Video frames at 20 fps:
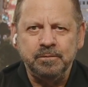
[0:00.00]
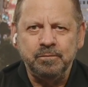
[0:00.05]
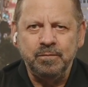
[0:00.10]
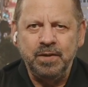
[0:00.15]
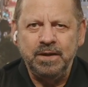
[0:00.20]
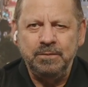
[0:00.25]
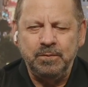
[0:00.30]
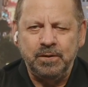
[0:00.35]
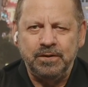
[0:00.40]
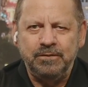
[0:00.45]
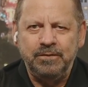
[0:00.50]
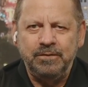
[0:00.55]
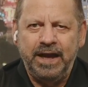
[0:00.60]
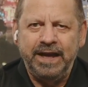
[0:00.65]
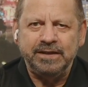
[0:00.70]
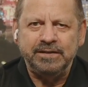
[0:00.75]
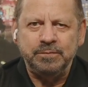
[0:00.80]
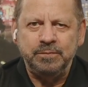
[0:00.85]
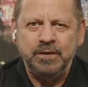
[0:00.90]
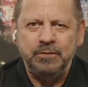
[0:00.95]
people have
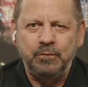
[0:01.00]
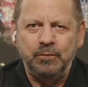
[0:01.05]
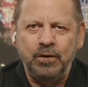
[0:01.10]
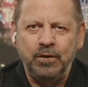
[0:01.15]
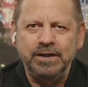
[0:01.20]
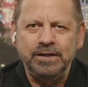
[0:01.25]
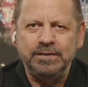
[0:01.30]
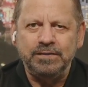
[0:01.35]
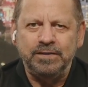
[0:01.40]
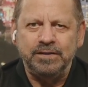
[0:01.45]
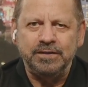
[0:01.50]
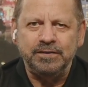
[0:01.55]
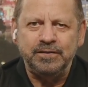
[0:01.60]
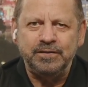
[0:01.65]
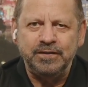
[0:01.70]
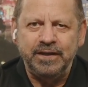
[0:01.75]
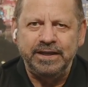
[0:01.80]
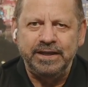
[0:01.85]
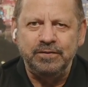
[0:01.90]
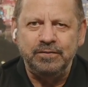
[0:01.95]
asked me, what is the
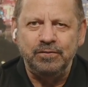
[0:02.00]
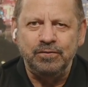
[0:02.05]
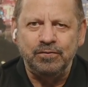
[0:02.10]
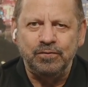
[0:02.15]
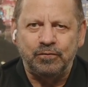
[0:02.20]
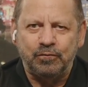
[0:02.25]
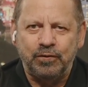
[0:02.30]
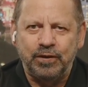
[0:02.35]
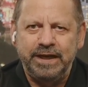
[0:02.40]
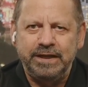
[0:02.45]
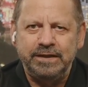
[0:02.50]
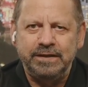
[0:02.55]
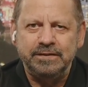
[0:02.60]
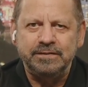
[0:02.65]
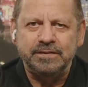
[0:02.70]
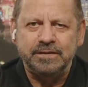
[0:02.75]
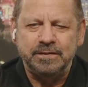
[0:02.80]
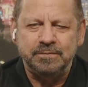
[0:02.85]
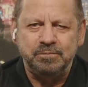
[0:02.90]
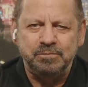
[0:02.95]
single
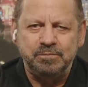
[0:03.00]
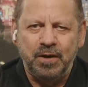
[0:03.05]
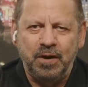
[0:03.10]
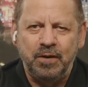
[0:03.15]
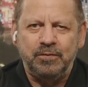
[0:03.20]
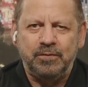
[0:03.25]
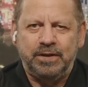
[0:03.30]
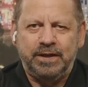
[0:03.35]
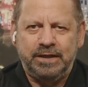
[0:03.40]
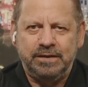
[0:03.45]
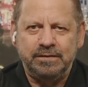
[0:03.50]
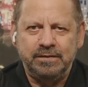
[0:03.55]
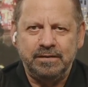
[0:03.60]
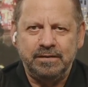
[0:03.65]
greatest component?